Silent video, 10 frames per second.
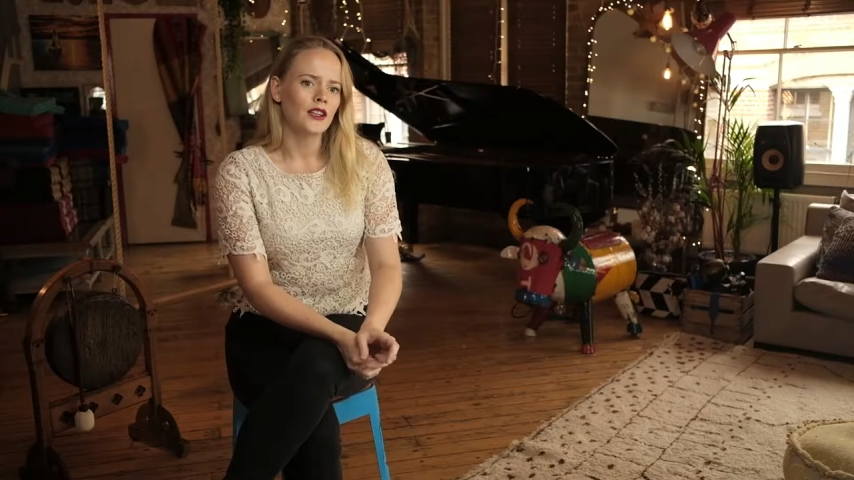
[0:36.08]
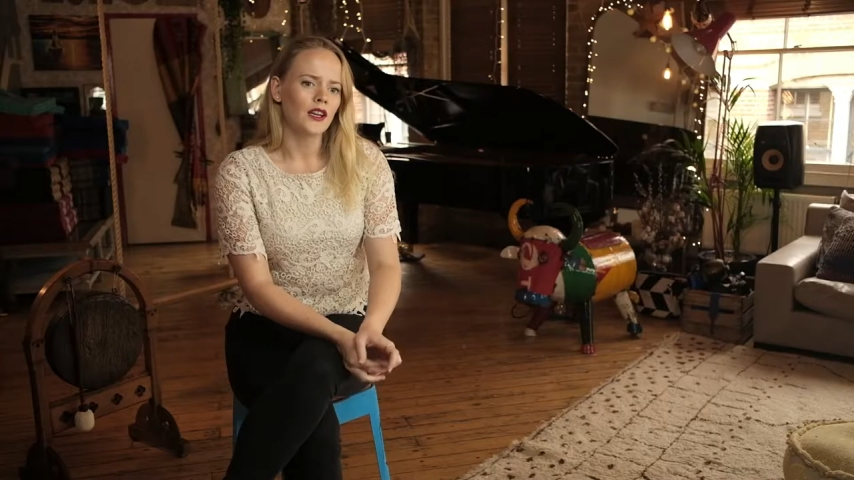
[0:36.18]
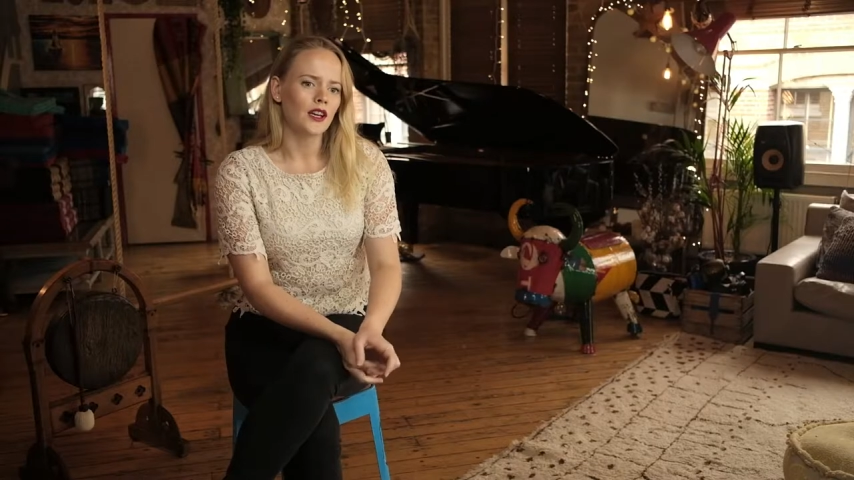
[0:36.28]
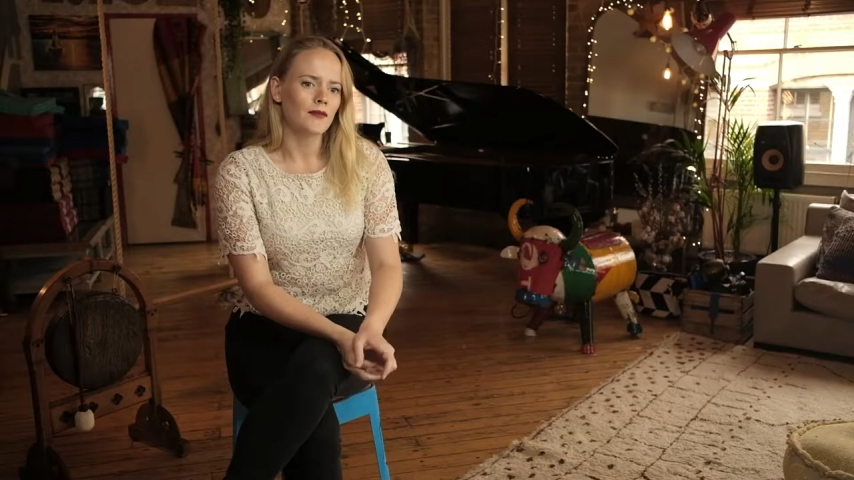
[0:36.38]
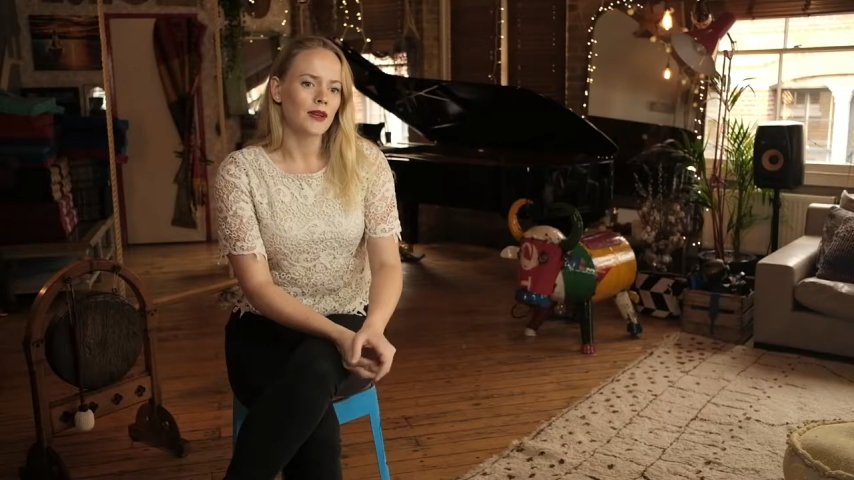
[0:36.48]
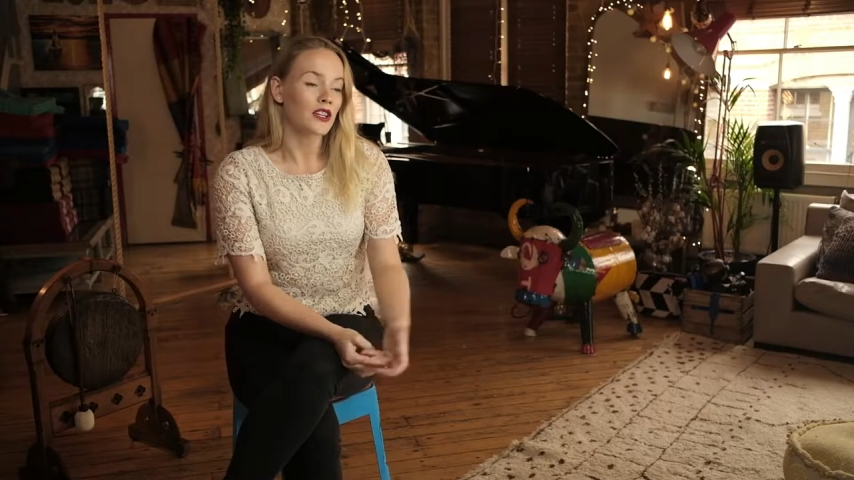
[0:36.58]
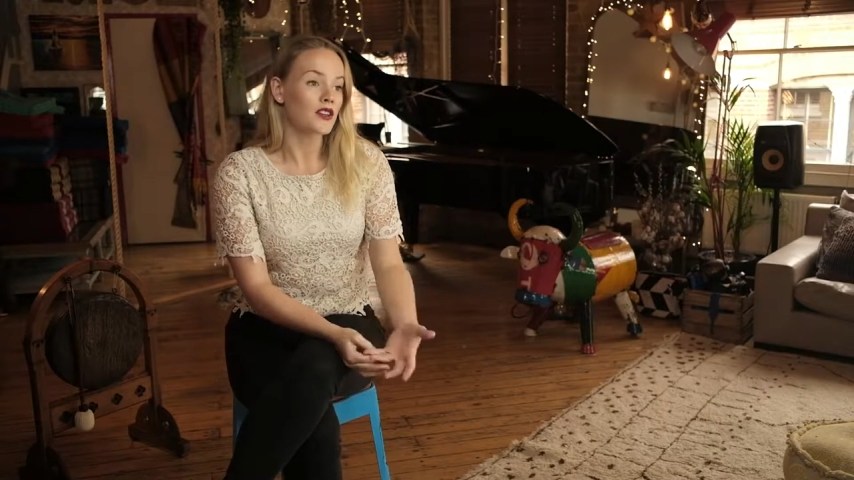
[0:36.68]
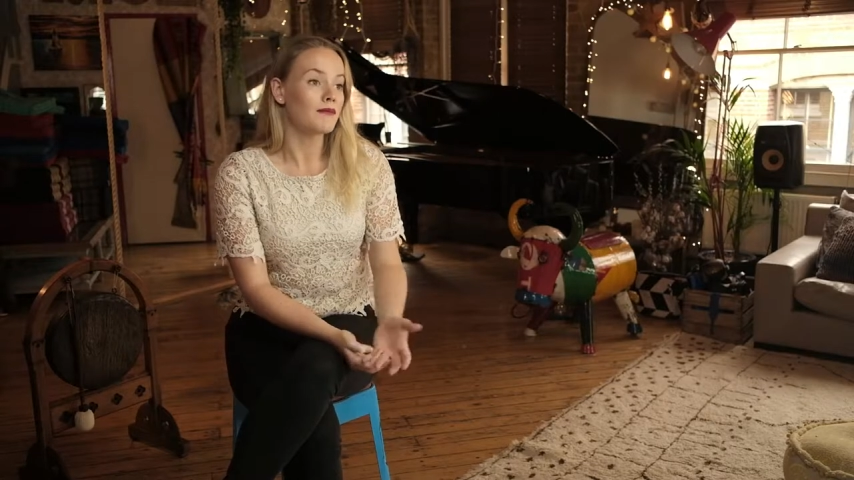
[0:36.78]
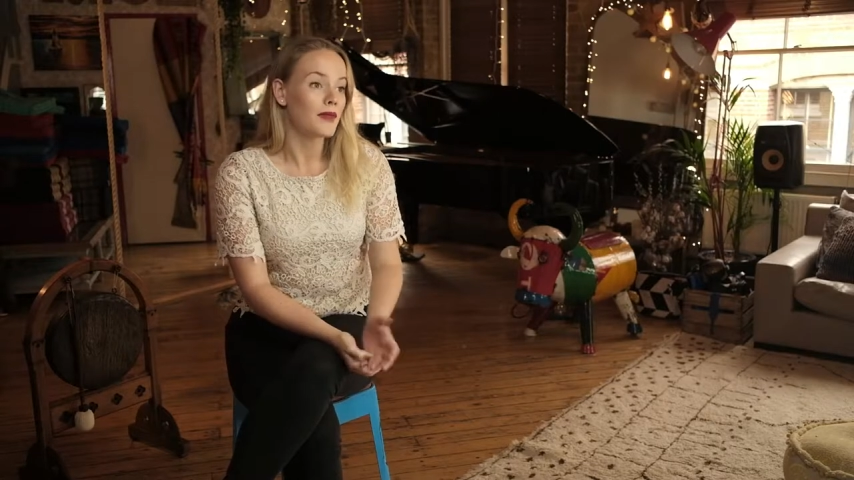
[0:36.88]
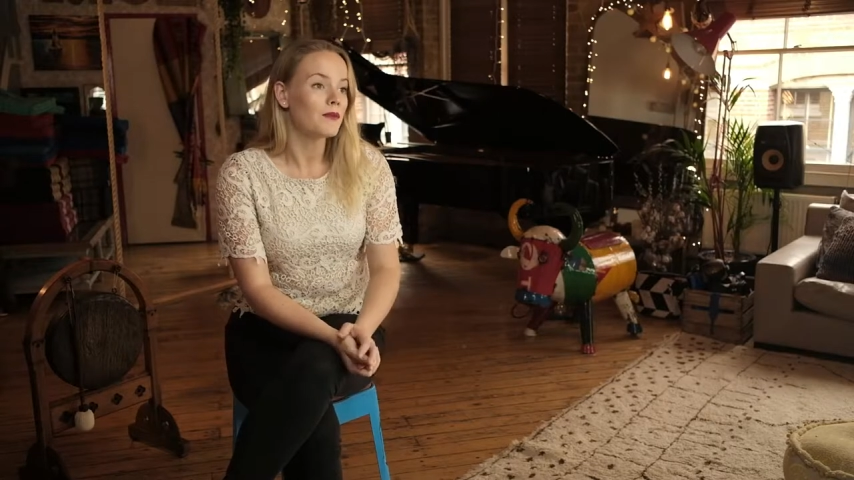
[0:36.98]
and
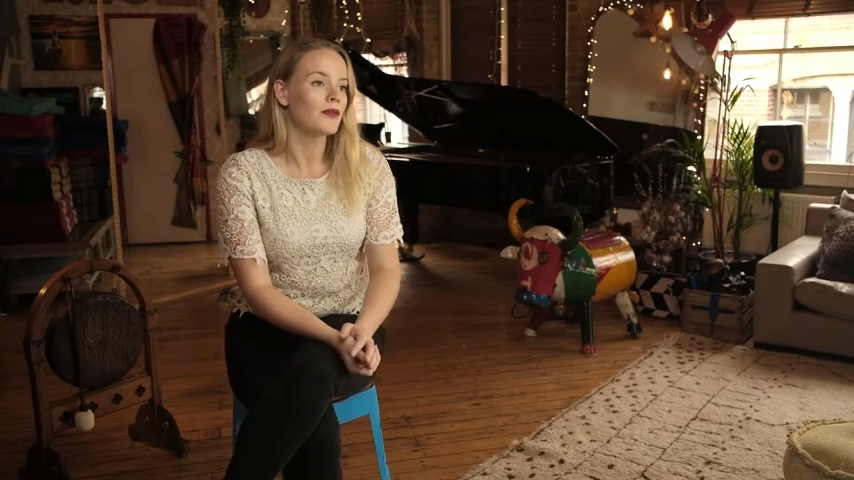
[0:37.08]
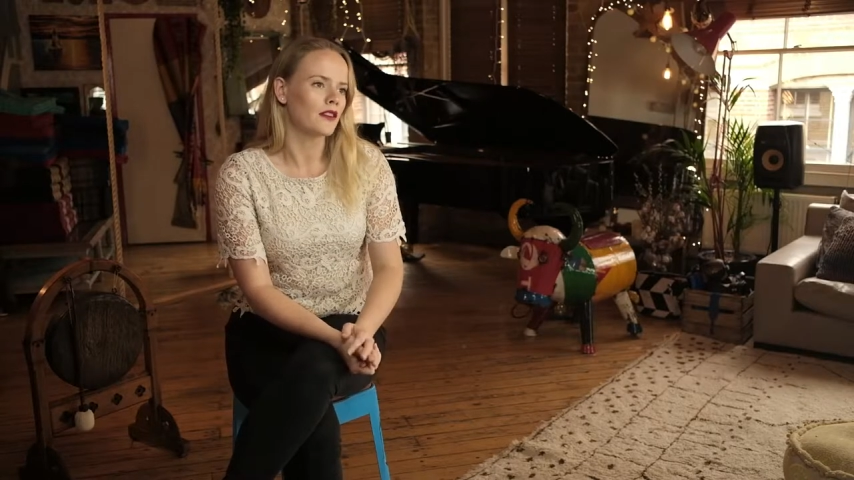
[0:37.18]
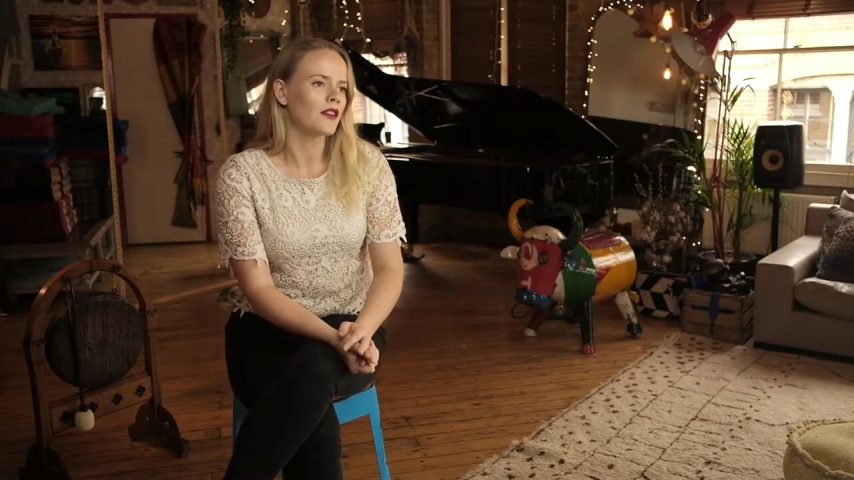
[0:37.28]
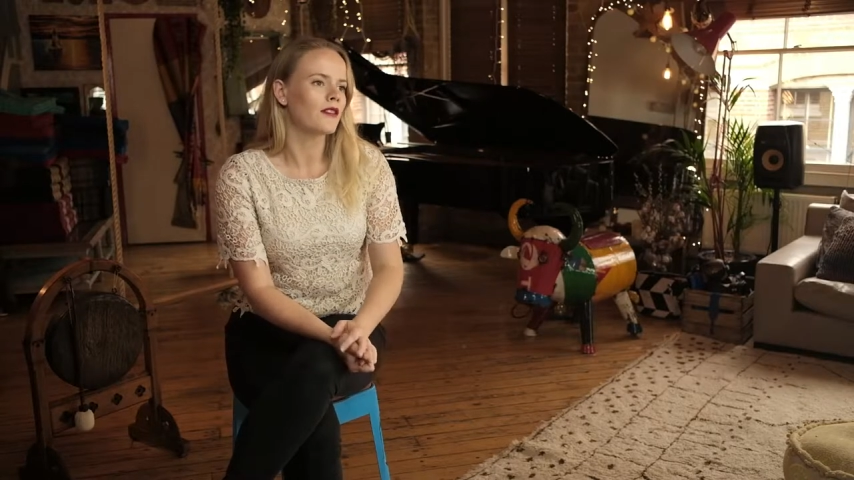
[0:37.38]
commitment